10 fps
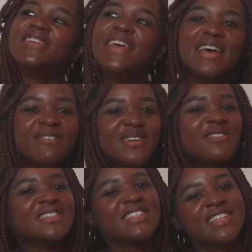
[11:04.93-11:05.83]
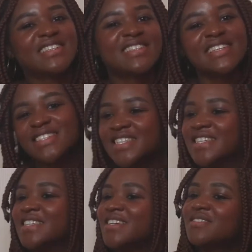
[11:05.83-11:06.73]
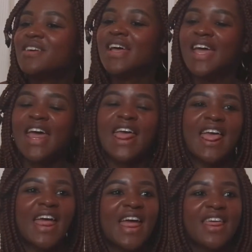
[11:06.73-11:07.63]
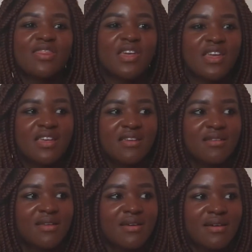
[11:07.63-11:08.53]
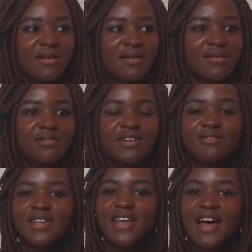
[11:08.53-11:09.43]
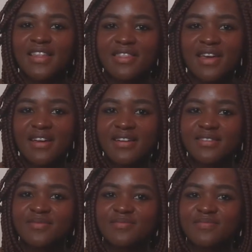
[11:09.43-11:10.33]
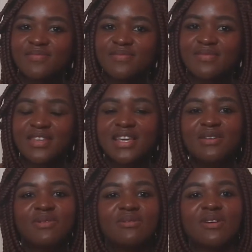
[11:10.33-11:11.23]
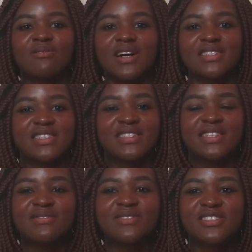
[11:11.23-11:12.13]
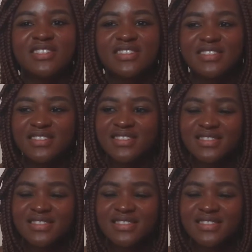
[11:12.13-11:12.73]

we're going to her session, And then when we got there and we were watching, it was just